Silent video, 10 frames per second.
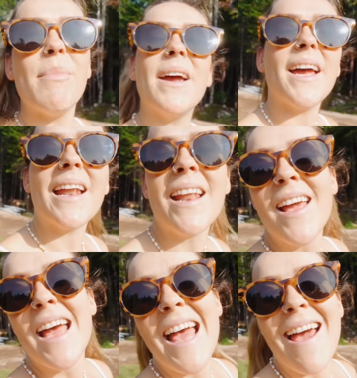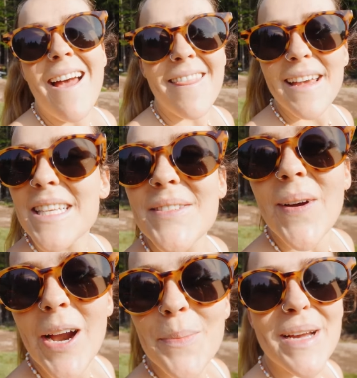pit? This
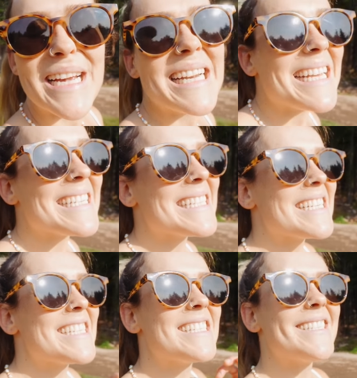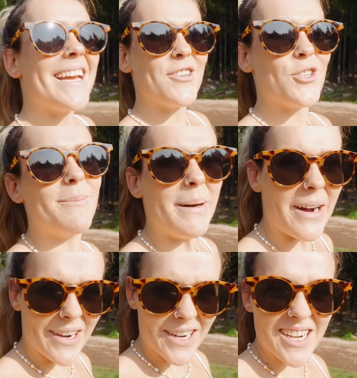fire pit is an essential
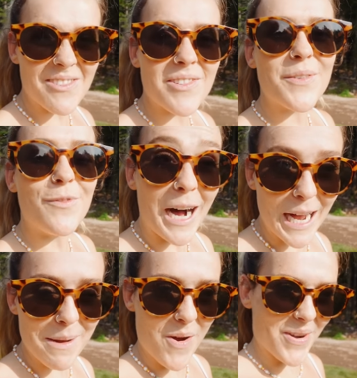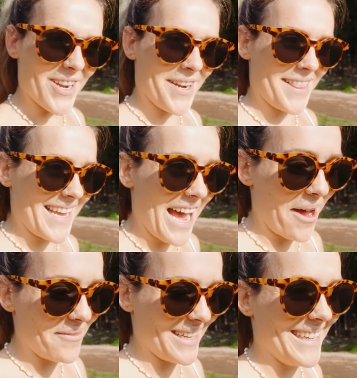part of the vibe out here at the
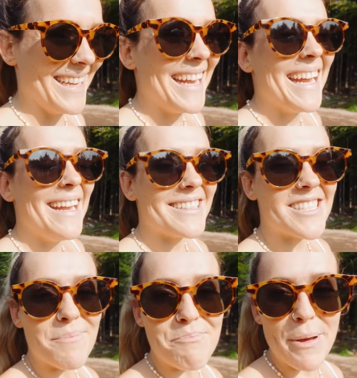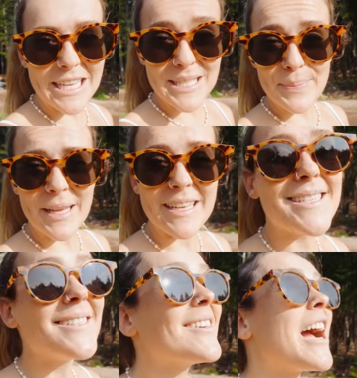cabin. It's the best place
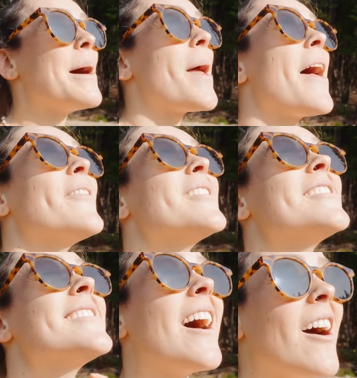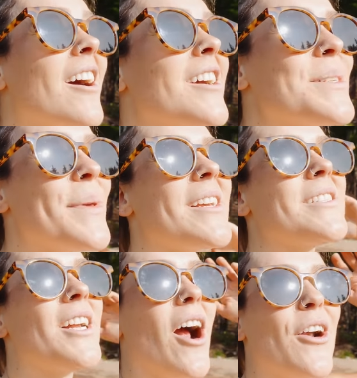to look up at the stars
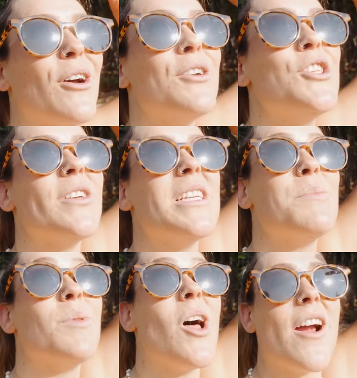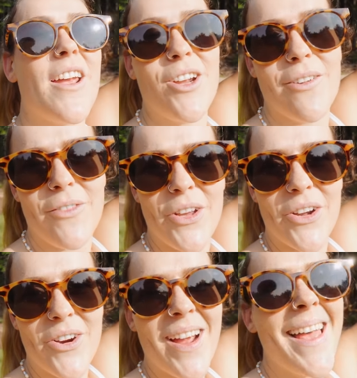because there are no trees blocking your
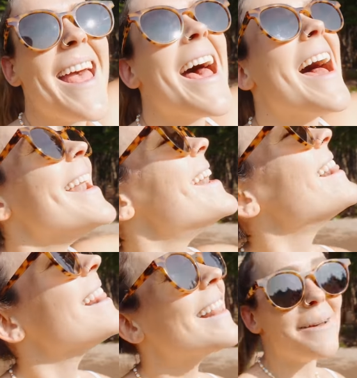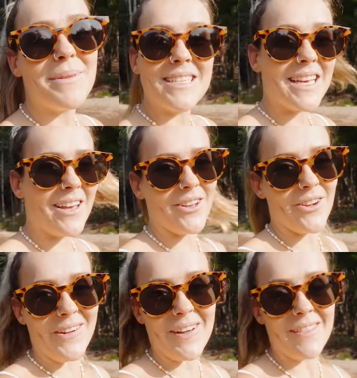view. And let me tell
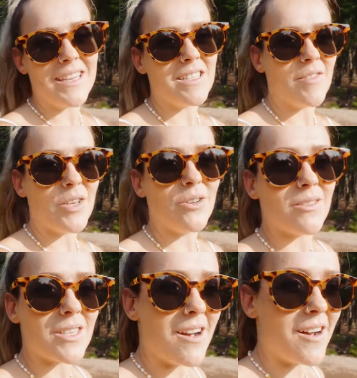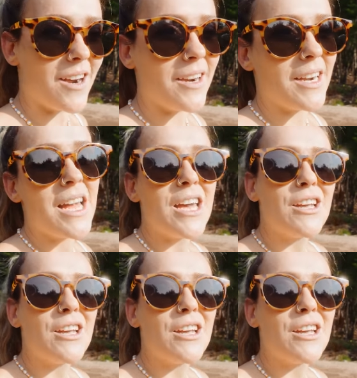you, these views are